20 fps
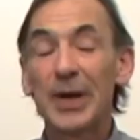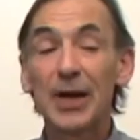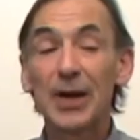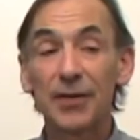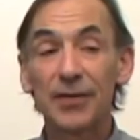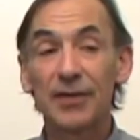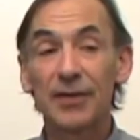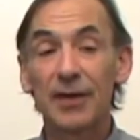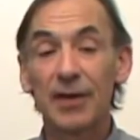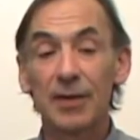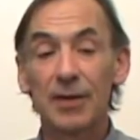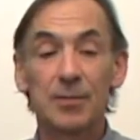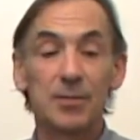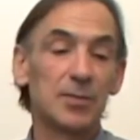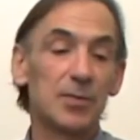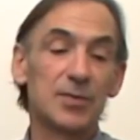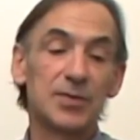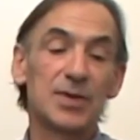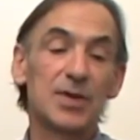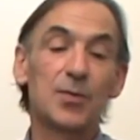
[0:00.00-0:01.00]
Because
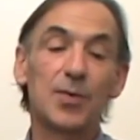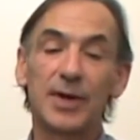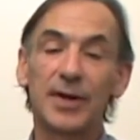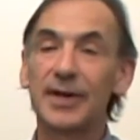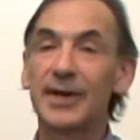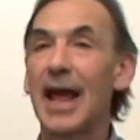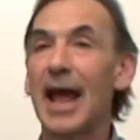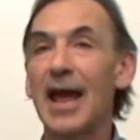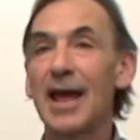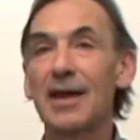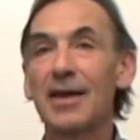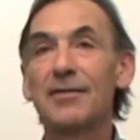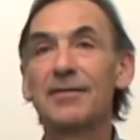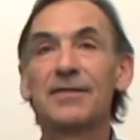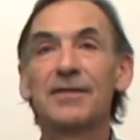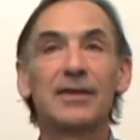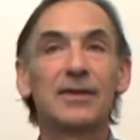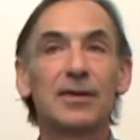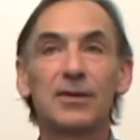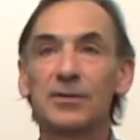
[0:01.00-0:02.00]
they were
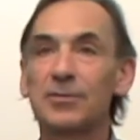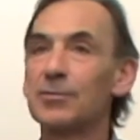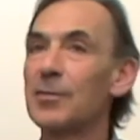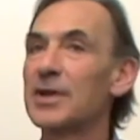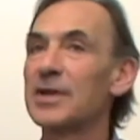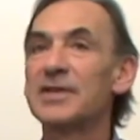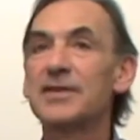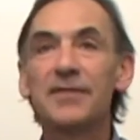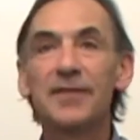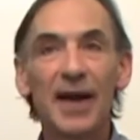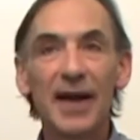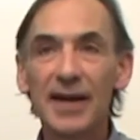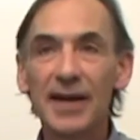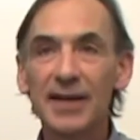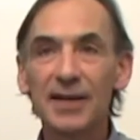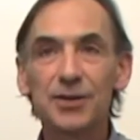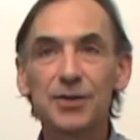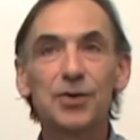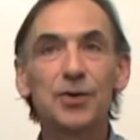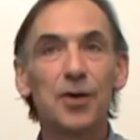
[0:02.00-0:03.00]
naive, they're not
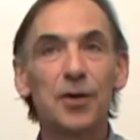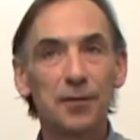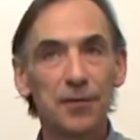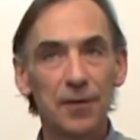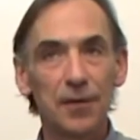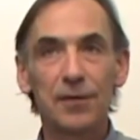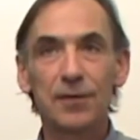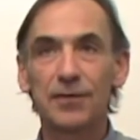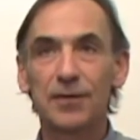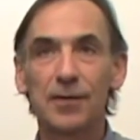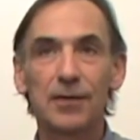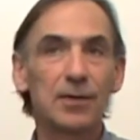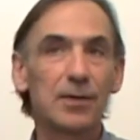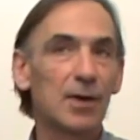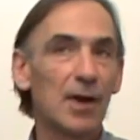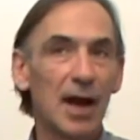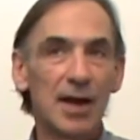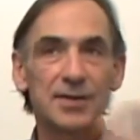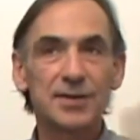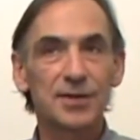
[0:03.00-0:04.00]
motivated to go
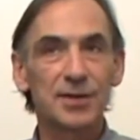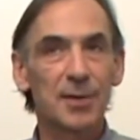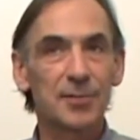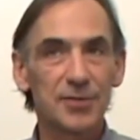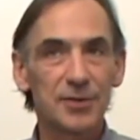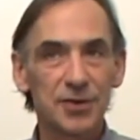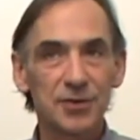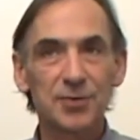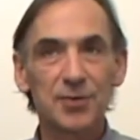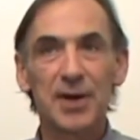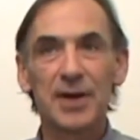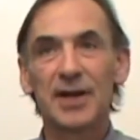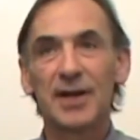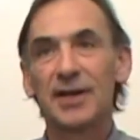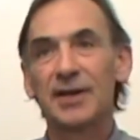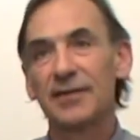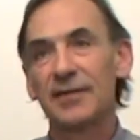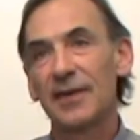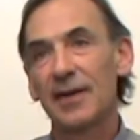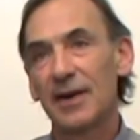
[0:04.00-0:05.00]
further, I stopped the
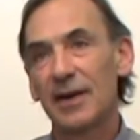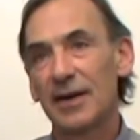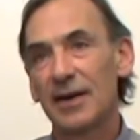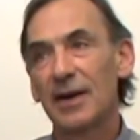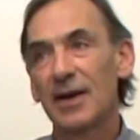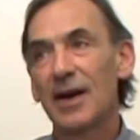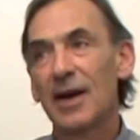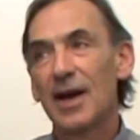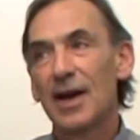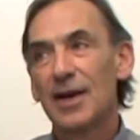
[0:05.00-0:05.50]
training there.